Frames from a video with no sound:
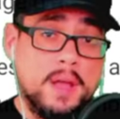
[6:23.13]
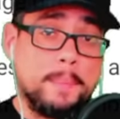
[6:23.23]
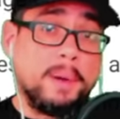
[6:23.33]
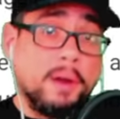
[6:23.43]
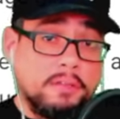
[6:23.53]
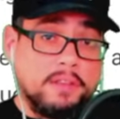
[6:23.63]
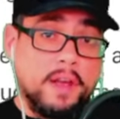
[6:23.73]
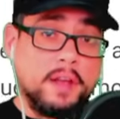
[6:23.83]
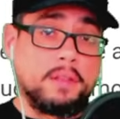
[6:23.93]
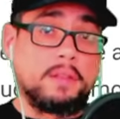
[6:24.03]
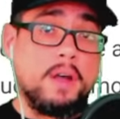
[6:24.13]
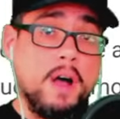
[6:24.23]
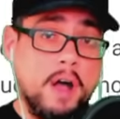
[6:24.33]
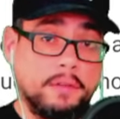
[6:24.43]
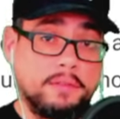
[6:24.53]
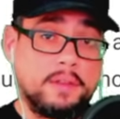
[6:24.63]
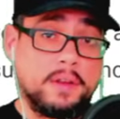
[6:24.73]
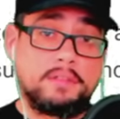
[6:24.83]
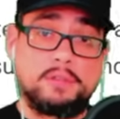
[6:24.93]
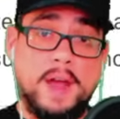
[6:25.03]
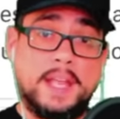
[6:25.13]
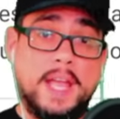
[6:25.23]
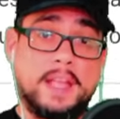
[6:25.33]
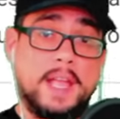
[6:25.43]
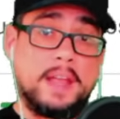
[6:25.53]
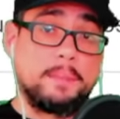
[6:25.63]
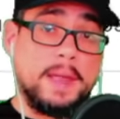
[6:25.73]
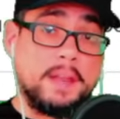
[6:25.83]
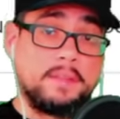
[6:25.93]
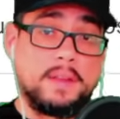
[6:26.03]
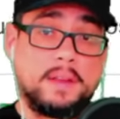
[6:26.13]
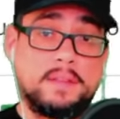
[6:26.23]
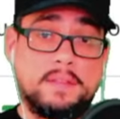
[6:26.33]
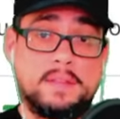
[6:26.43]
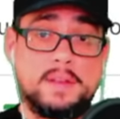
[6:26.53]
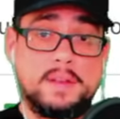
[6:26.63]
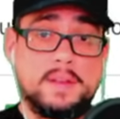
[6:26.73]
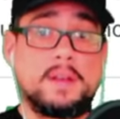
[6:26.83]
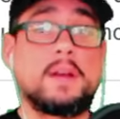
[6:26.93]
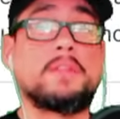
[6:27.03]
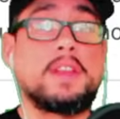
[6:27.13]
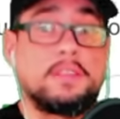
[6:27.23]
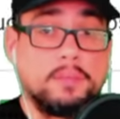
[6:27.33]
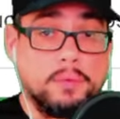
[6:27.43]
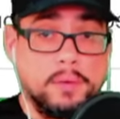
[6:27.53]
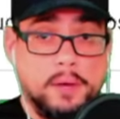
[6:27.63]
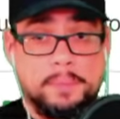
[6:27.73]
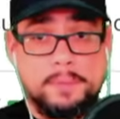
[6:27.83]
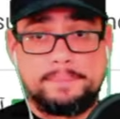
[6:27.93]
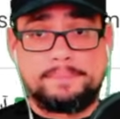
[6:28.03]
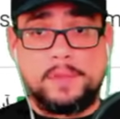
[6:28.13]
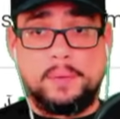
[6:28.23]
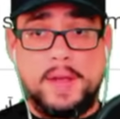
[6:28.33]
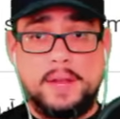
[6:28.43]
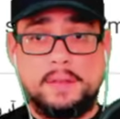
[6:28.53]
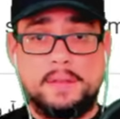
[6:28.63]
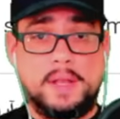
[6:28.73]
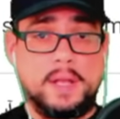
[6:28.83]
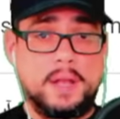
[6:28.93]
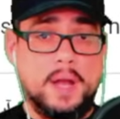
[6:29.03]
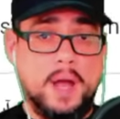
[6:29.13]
Persia launched strike against bases of these group. All right, and